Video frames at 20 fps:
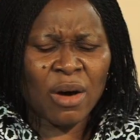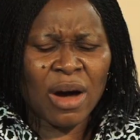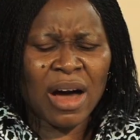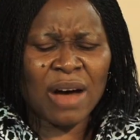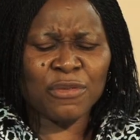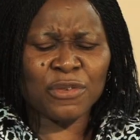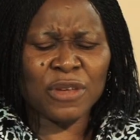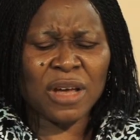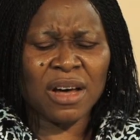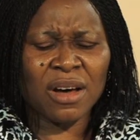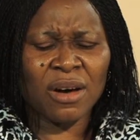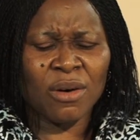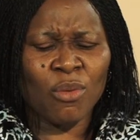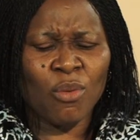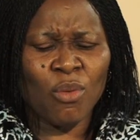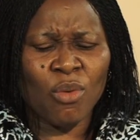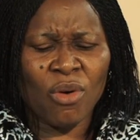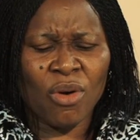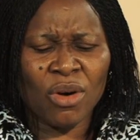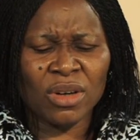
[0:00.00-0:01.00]
After
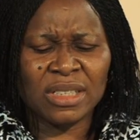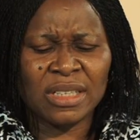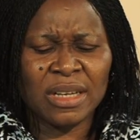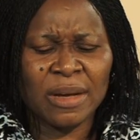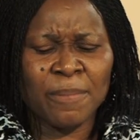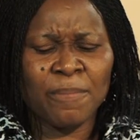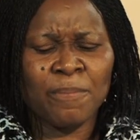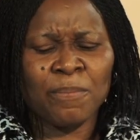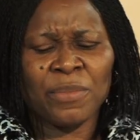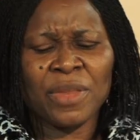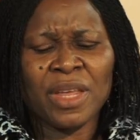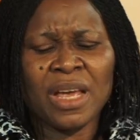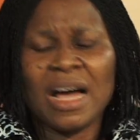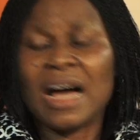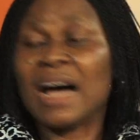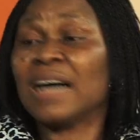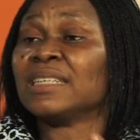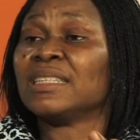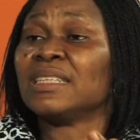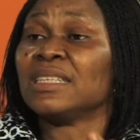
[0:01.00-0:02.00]
we got them,
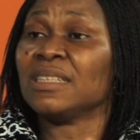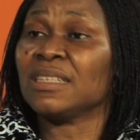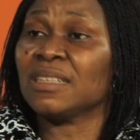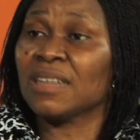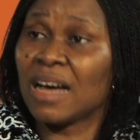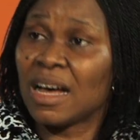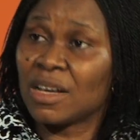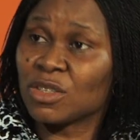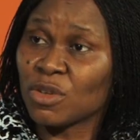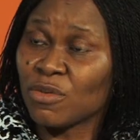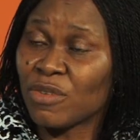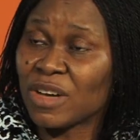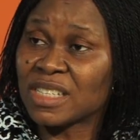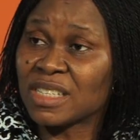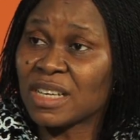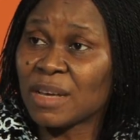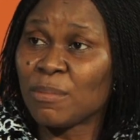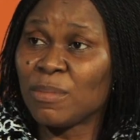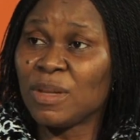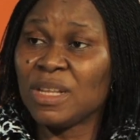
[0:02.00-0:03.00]
and the House of
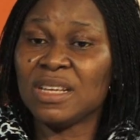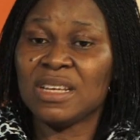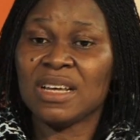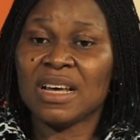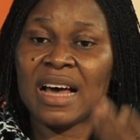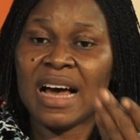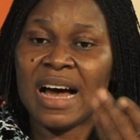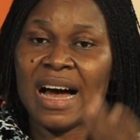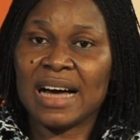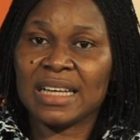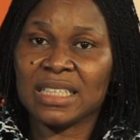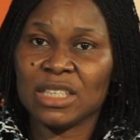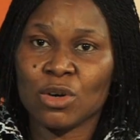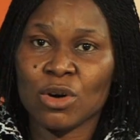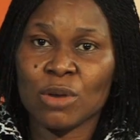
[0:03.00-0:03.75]
Assembly had the